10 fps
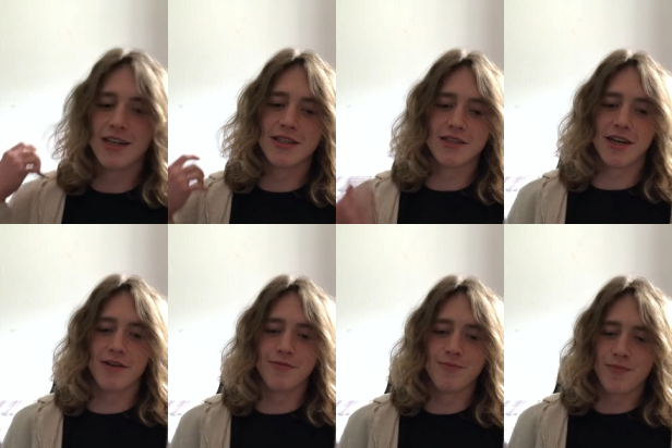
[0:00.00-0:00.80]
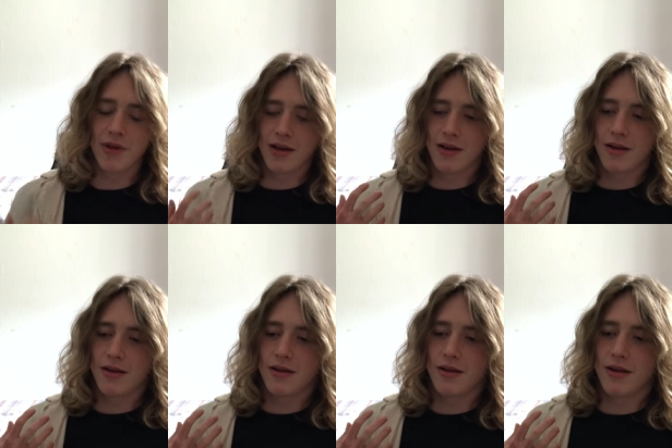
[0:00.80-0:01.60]
So
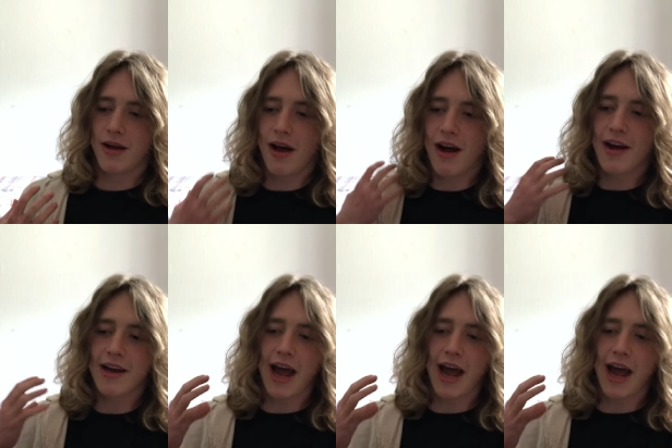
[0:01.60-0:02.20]
I